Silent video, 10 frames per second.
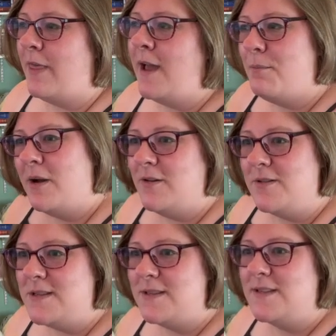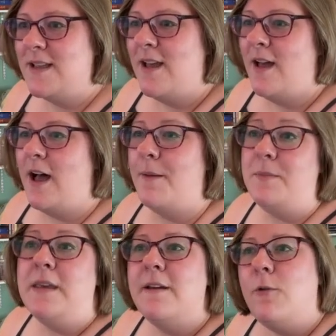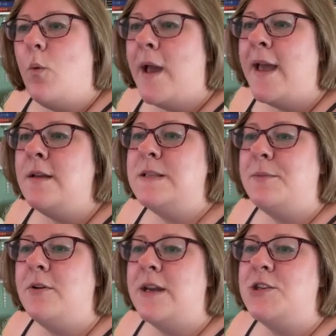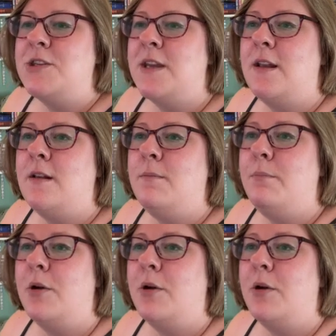that posts, giveaway inspiration,